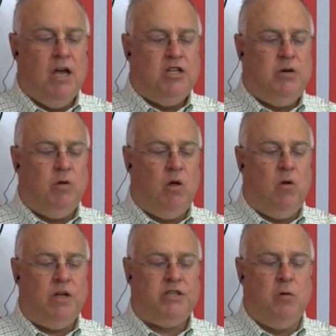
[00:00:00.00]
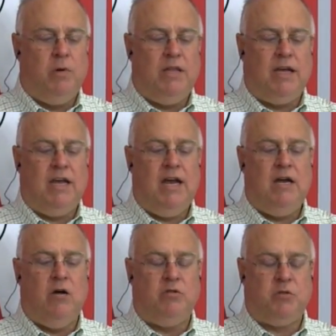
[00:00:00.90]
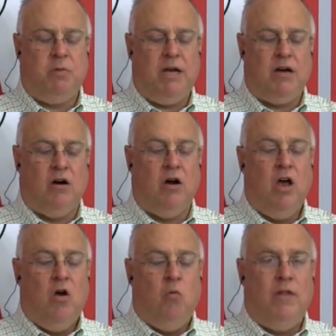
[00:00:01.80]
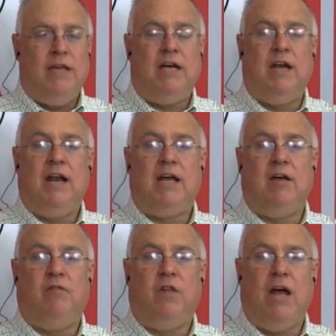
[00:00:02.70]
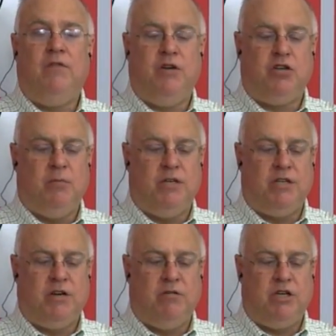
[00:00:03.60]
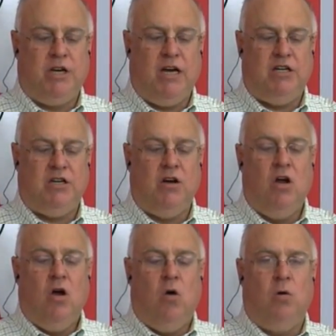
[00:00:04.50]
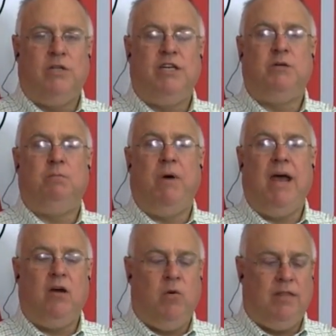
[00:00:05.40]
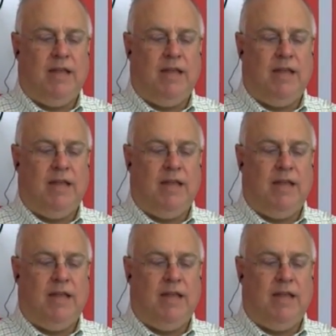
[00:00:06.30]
She will also be the keynote speaker when the Connecticut Fly Fishermen's Association holds its banquet.